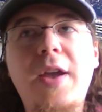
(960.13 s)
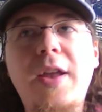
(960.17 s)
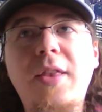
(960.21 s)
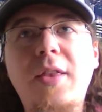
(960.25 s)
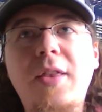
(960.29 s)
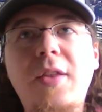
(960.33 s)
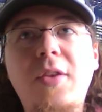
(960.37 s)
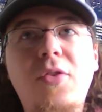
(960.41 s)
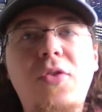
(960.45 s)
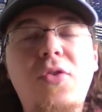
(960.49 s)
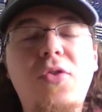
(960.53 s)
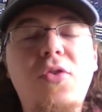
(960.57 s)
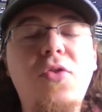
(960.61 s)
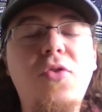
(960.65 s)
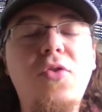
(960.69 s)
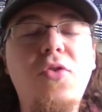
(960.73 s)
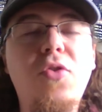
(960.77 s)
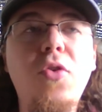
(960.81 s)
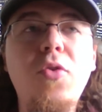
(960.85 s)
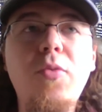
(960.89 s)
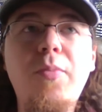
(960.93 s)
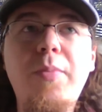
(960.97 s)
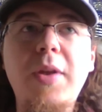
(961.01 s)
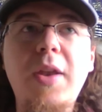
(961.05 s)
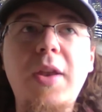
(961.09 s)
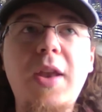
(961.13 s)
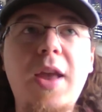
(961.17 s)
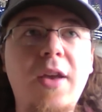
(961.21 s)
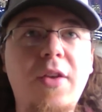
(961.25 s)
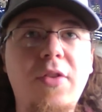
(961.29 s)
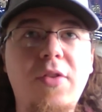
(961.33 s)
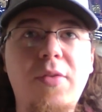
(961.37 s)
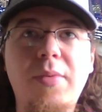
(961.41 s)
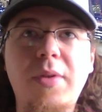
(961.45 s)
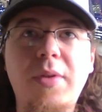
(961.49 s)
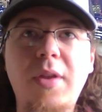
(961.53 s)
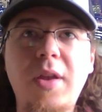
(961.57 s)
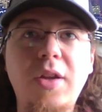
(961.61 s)
these stupid
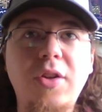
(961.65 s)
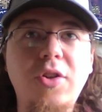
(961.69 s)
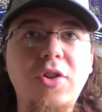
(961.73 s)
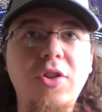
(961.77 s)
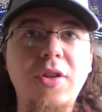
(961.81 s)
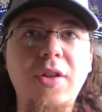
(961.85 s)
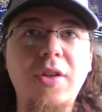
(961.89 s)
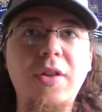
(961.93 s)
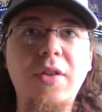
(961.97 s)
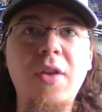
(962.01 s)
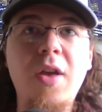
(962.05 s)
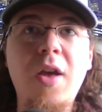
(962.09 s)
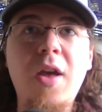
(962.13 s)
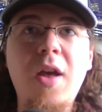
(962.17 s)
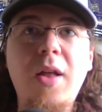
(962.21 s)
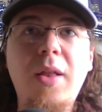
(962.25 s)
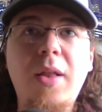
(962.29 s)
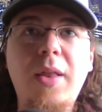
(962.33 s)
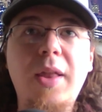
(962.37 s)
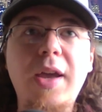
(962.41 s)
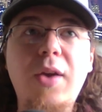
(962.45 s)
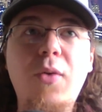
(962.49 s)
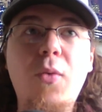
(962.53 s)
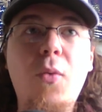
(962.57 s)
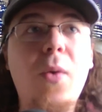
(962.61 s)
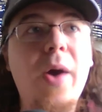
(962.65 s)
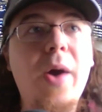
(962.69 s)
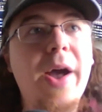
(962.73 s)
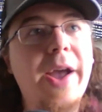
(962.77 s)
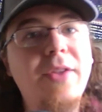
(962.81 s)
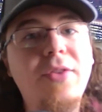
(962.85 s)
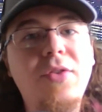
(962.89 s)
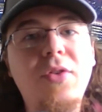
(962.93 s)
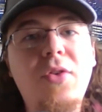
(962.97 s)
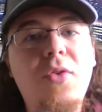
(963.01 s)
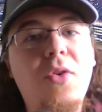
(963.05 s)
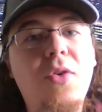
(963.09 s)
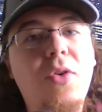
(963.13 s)
explanations like, why
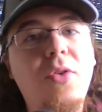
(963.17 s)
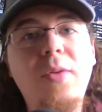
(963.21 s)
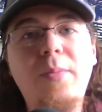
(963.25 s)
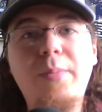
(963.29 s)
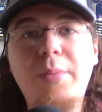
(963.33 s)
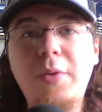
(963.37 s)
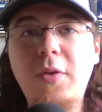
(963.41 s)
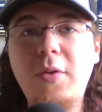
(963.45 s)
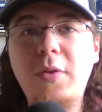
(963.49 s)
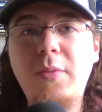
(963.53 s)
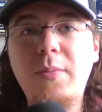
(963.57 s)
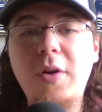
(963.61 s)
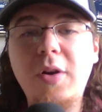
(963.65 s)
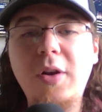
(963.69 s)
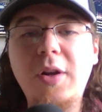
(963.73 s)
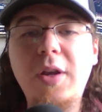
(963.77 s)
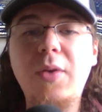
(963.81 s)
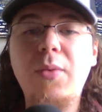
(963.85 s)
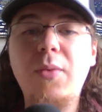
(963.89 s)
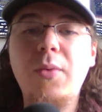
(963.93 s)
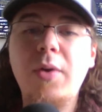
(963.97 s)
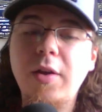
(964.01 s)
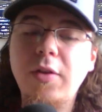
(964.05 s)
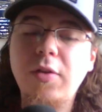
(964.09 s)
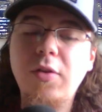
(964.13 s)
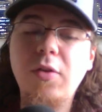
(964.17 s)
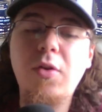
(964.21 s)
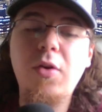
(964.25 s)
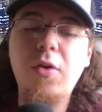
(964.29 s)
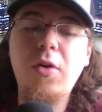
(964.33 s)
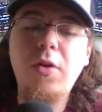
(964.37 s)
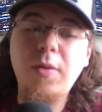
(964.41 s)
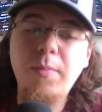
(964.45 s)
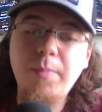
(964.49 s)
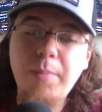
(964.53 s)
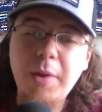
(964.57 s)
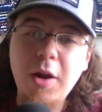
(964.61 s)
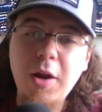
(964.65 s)
is it called a bull market? Why is it
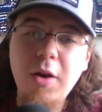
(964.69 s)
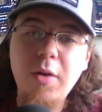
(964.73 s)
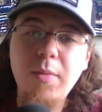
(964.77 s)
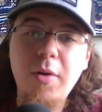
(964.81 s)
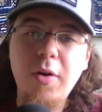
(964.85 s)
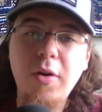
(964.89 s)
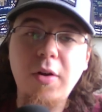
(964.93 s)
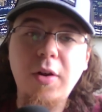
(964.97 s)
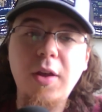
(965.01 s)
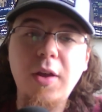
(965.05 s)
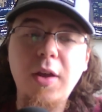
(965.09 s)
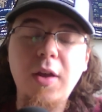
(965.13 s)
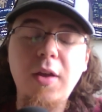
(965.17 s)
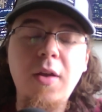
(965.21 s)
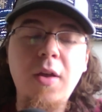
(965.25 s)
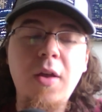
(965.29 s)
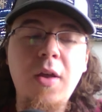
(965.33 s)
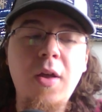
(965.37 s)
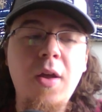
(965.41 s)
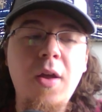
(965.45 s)
called a bear market?